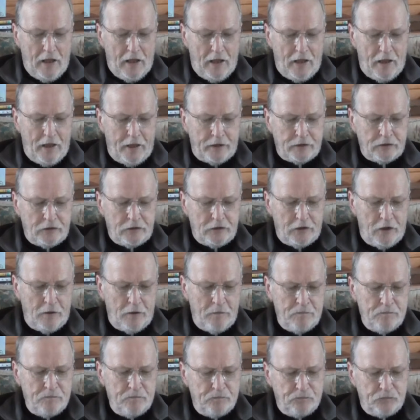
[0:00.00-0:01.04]
And
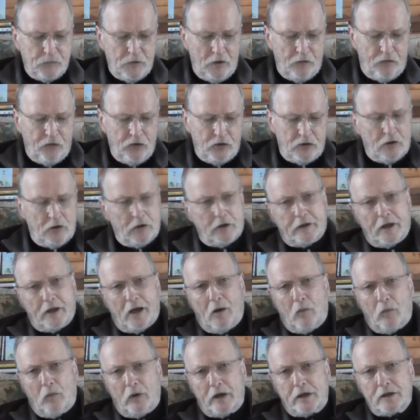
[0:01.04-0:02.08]
if you do it
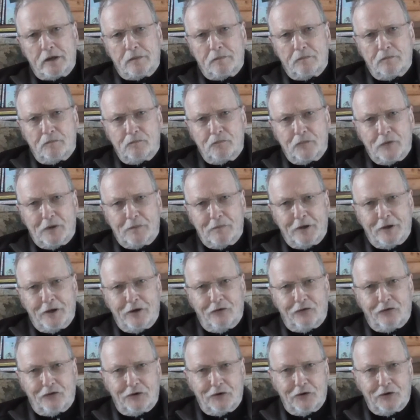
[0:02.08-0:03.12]
that way, it
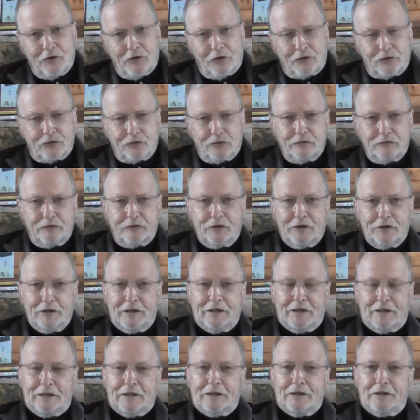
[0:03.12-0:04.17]
means that you're not sort
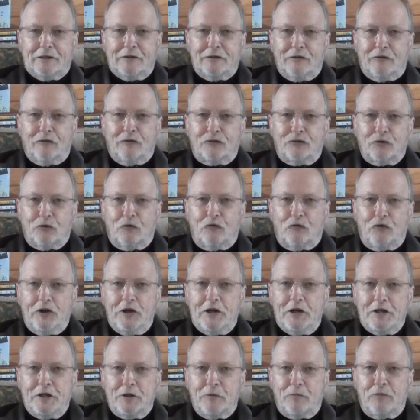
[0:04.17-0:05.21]
of
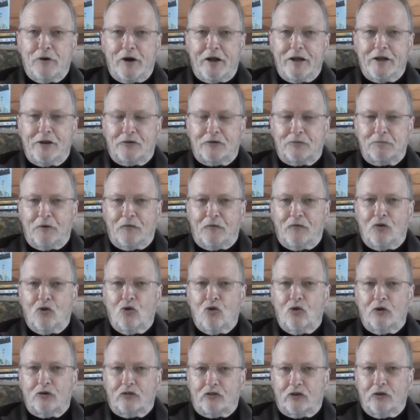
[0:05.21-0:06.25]
feeling your brakes
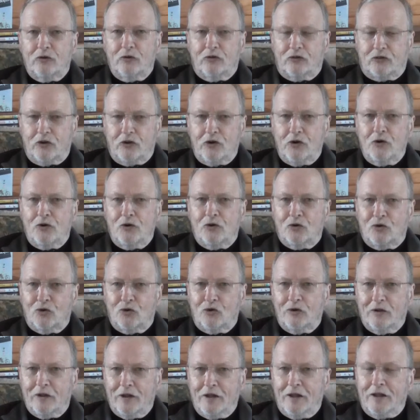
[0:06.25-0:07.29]
before too soon
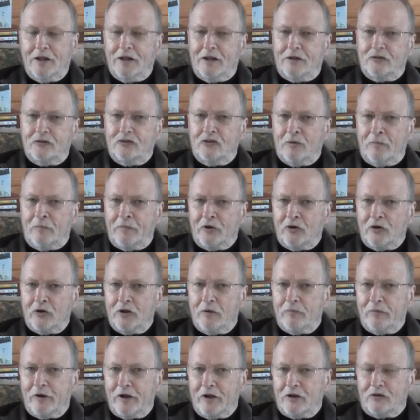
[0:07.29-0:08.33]
or jumping on
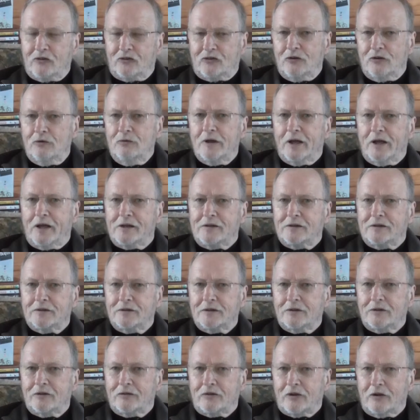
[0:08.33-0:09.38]
your brakes too late.
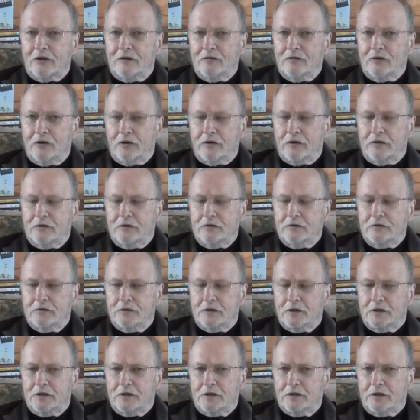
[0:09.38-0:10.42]
So
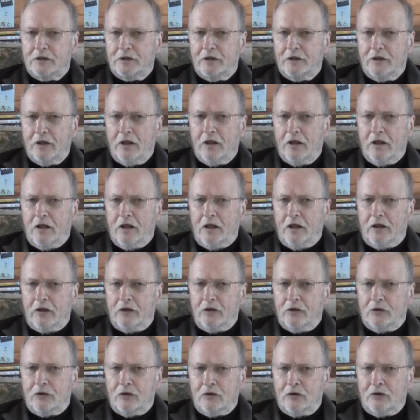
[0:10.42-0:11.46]
you
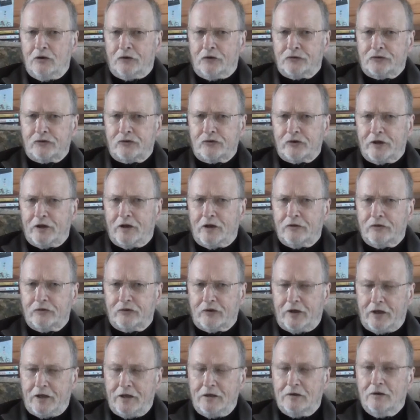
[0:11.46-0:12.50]
can concentrate on,
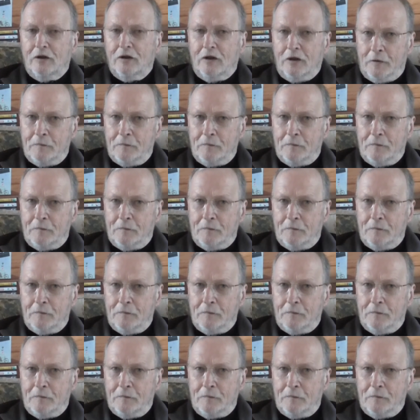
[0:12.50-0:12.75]
say,